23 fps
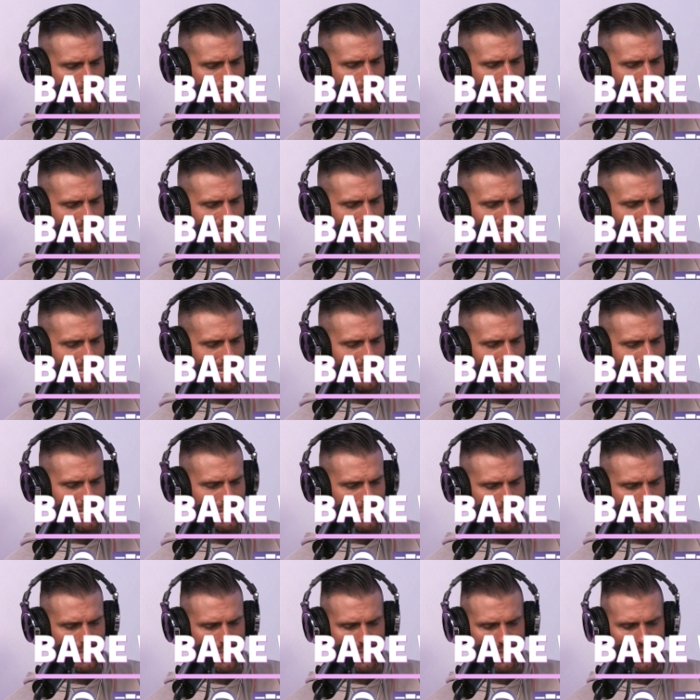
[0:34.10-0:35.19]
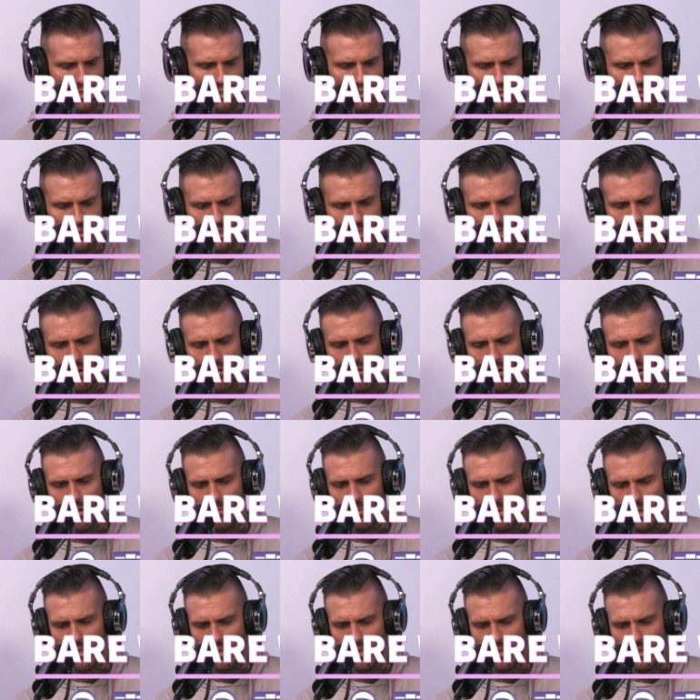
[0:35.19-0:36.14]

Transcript: She is Leah. Leah, how are you,